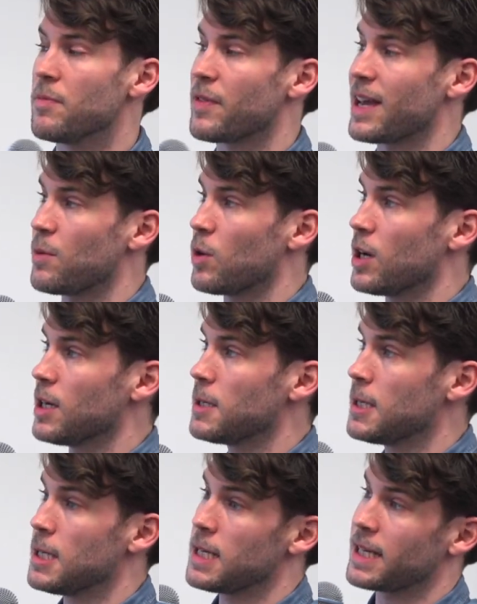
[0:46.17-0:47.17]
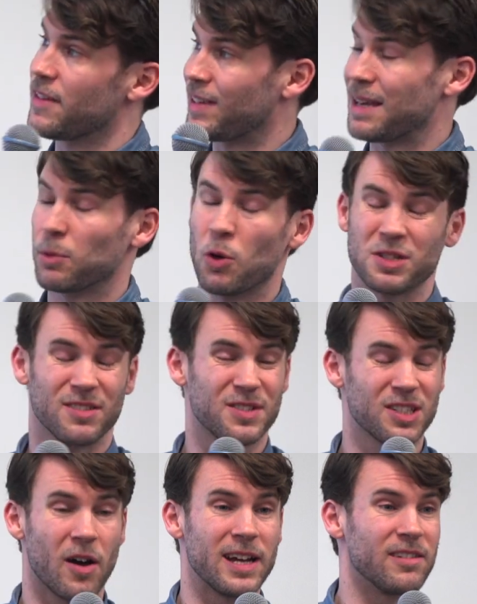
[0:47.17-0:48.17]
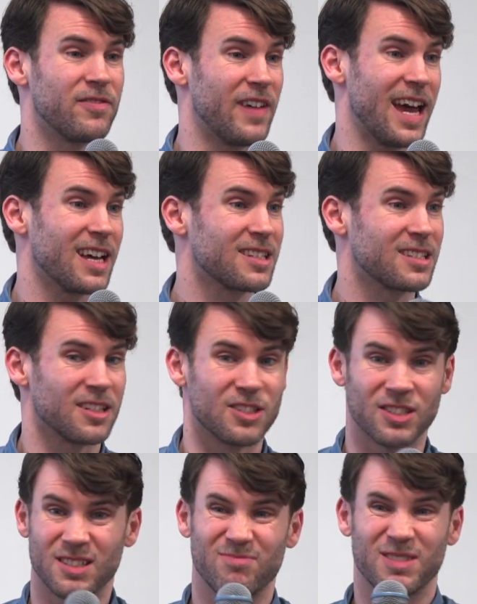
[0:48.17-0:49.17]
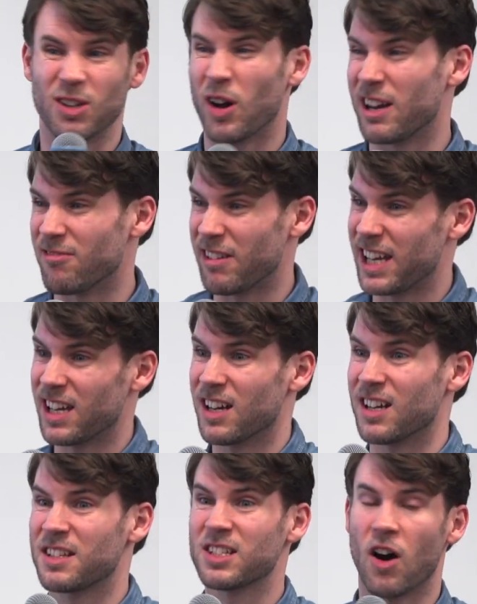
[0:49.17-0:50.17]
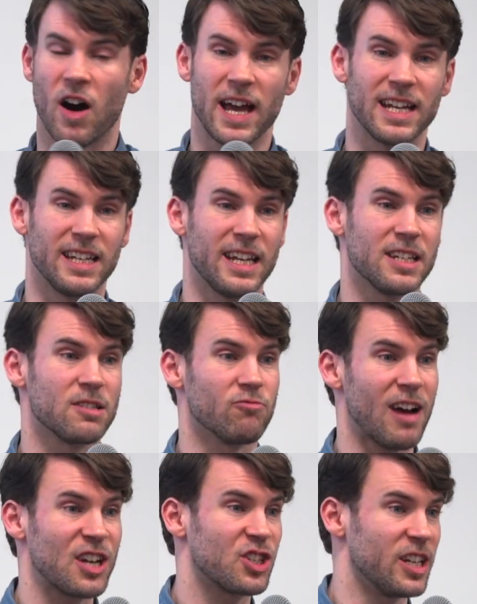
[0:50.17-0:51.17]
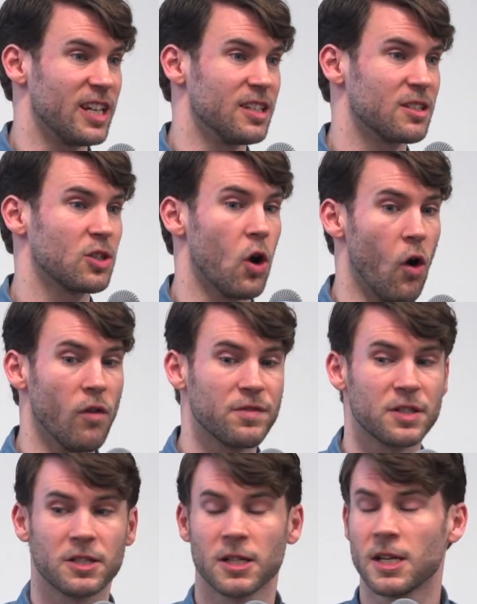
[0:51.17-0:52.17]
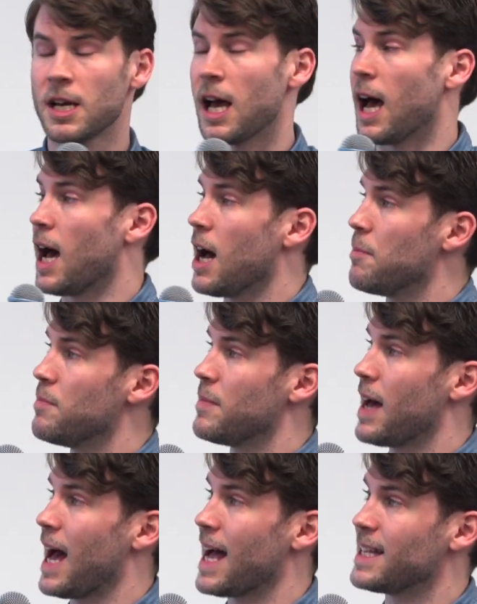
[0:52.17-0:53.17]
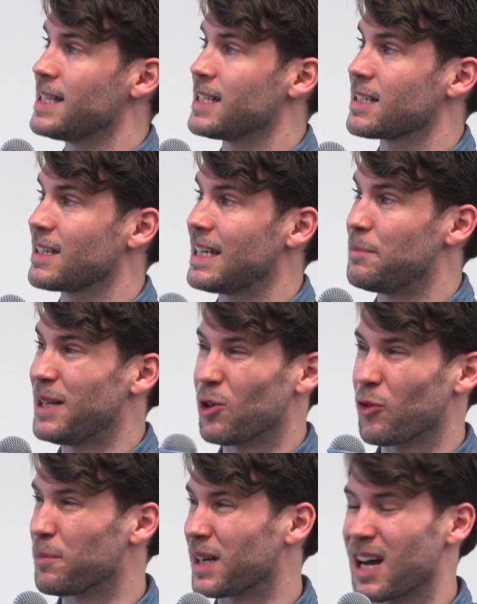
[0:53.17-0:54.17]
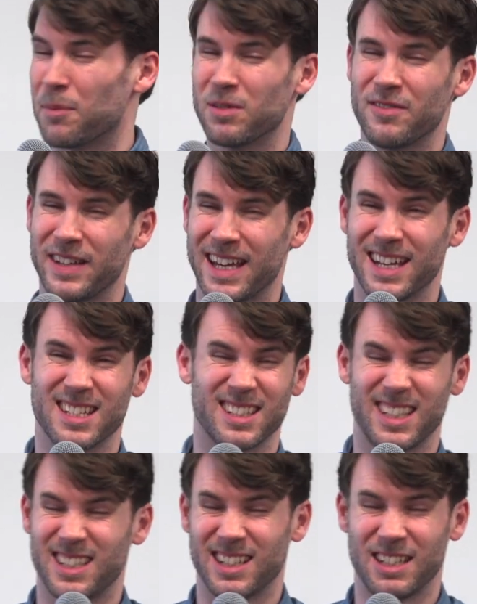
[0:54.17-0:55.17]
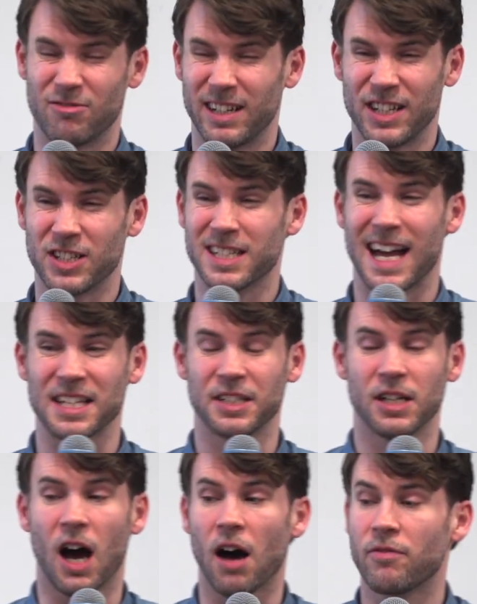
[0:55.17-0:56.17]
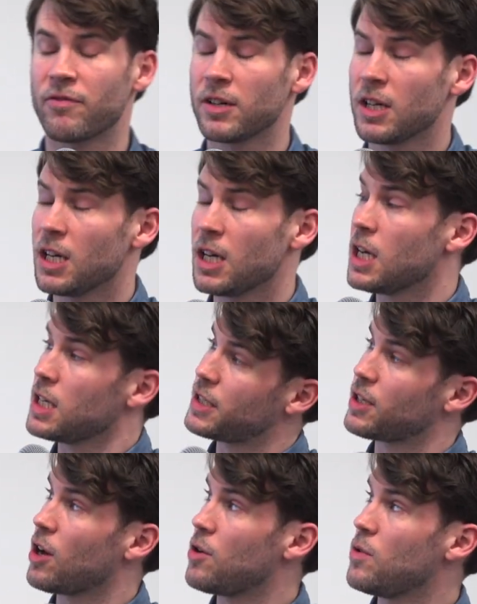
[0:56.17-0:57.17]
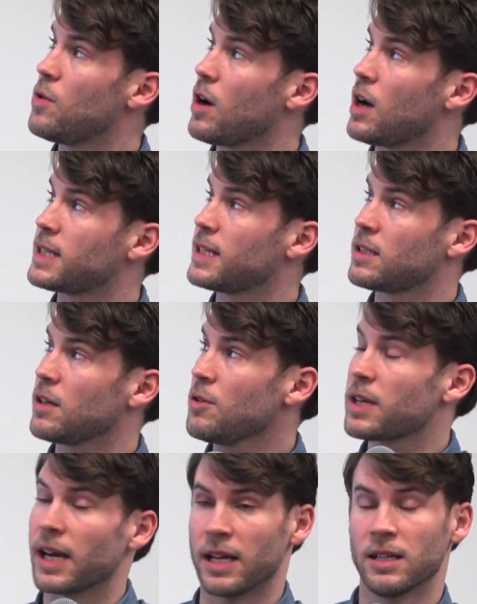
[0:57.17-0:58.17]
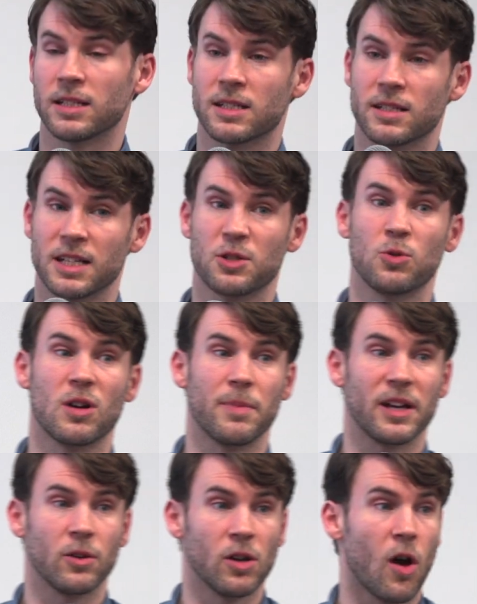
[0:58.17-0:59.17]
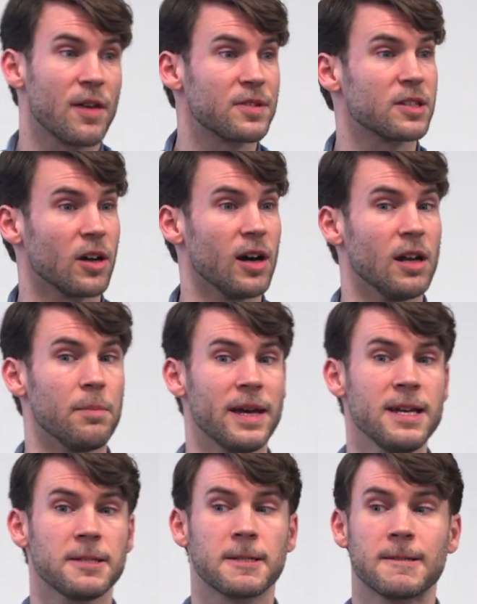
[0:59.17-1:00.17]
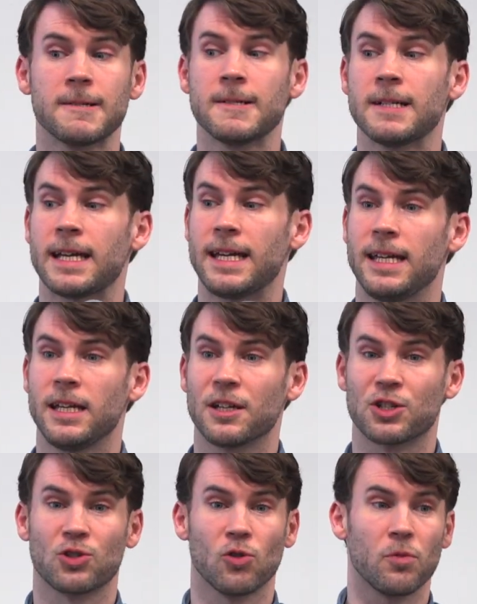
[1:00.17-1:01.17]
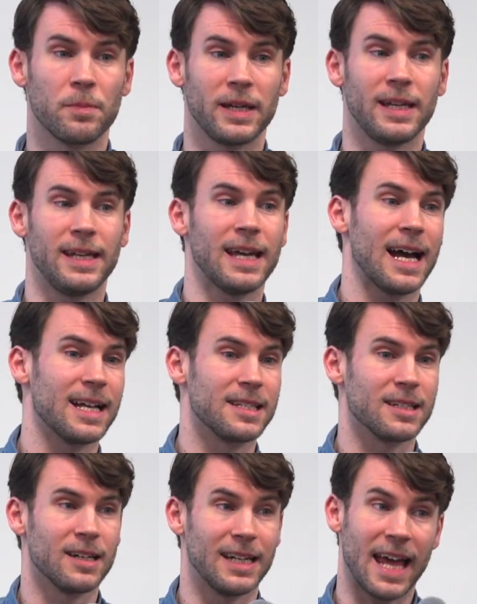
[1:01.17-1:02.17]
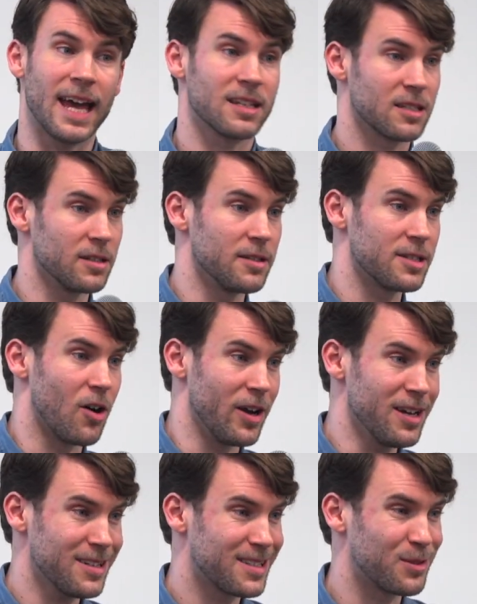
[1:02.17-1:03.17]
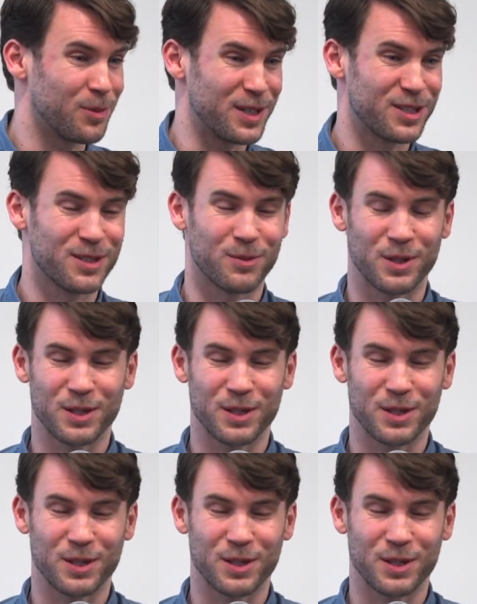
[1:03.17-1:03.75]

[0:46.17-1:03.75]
They were giving him lots of side effects such as diarrhea, tiredness, rashes, coughs, and he'd been on them a couple of years and he'd really just had enough. So I said, okay, let's talk about your lifestyle a bit. He assured me he had an excellent diet, which